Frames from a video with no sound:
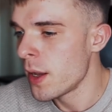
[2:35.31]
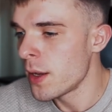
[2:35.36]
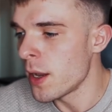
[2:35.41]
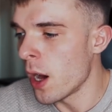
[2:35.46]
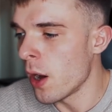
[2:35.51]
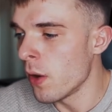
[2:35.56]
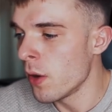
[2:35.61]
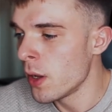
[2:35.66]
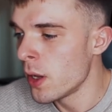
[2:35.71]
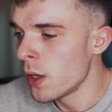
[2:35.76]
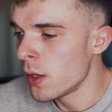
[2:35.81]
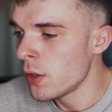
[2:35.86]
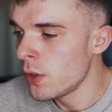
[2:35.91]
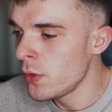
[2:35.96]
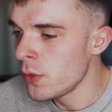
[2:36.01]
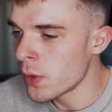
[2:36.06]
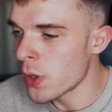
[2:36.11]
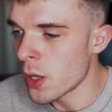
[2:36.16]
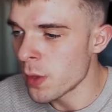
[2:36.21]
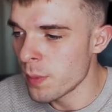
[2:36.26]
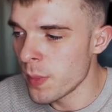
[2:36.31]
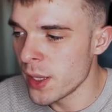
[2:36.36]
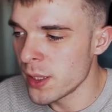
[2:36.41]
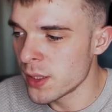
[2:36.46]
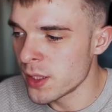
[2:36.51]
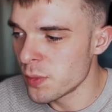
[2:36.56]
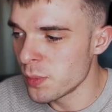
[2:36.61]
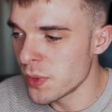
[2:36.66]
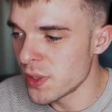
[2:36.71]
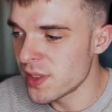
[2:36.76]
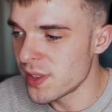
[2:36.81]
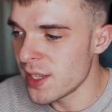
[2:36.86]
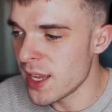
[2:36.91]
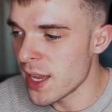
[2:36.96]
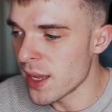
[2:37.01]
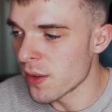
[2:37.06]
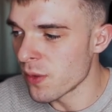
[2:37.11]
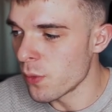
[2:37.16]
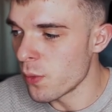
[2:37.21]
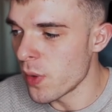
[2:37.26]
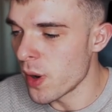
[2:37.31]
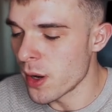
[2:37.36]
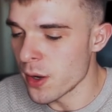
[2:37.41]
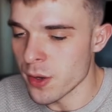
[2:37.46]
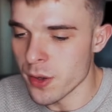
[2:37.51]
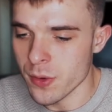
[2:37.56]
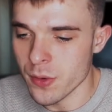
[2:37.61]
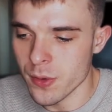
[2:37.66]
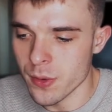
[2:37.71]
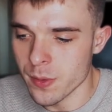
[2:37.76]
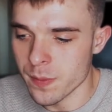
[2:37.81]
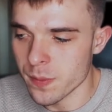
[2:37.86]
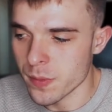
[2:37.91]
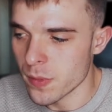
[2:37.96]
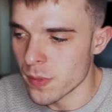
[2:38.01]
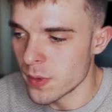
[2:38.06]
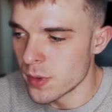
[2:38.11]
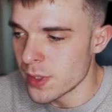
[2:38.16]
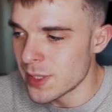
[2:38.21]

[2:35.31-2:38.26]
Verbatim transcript: Now, do not make this mistake where you